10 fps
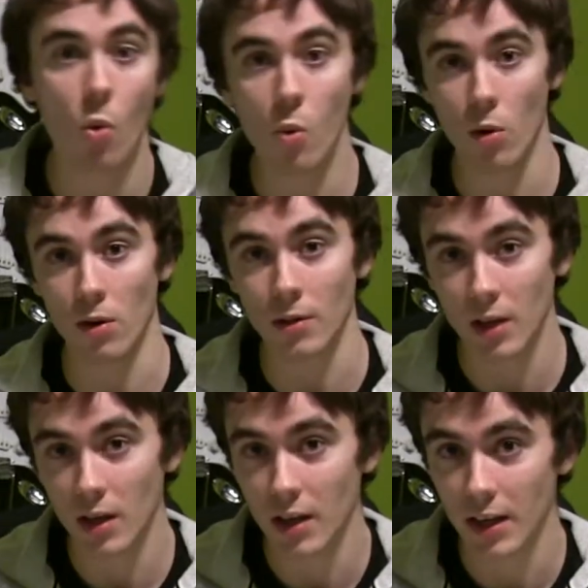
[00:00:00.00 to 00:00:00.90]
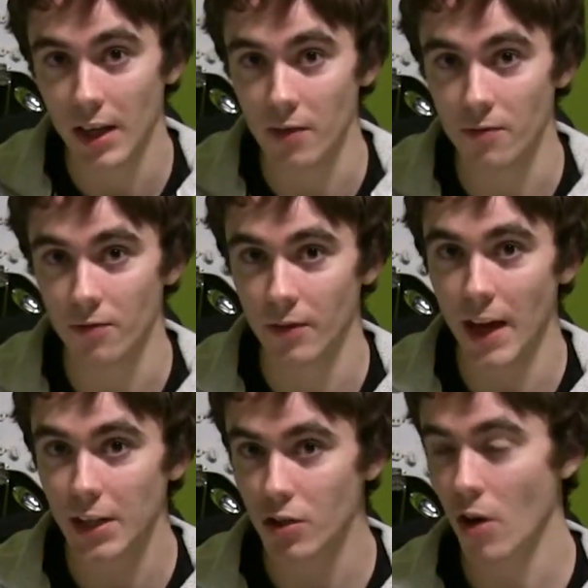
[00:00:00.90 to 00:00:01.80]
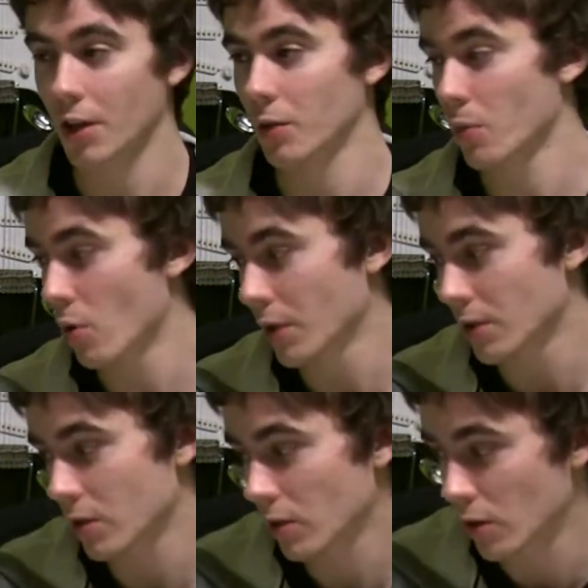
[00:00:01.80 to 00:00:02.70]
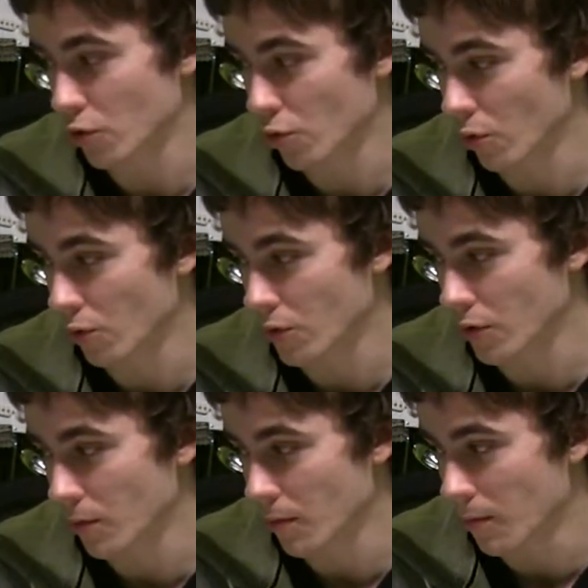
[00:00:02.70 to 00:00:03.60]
or if any target opponent controls